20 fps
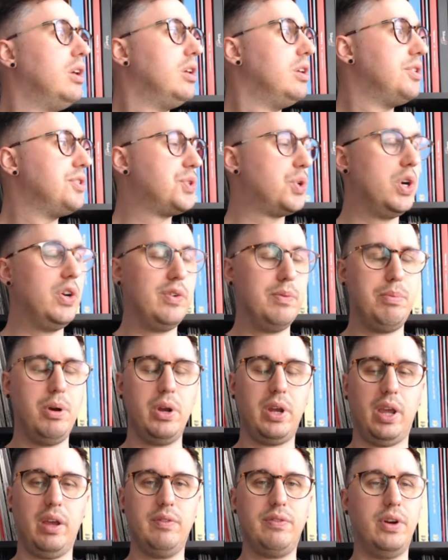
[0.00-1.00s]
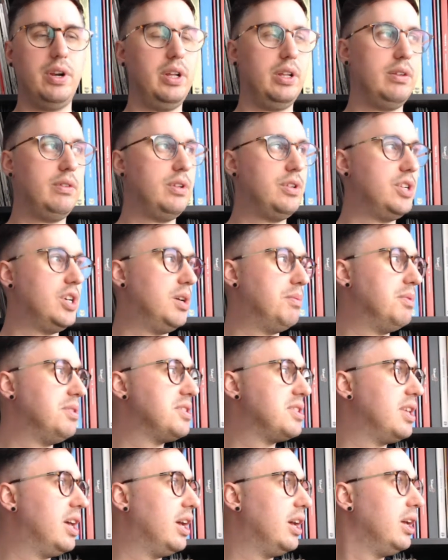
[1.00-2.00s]
Sorry for poking fun at the Germans
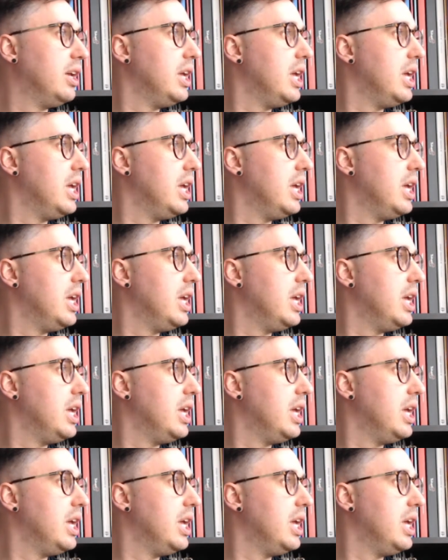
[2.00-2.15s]
there.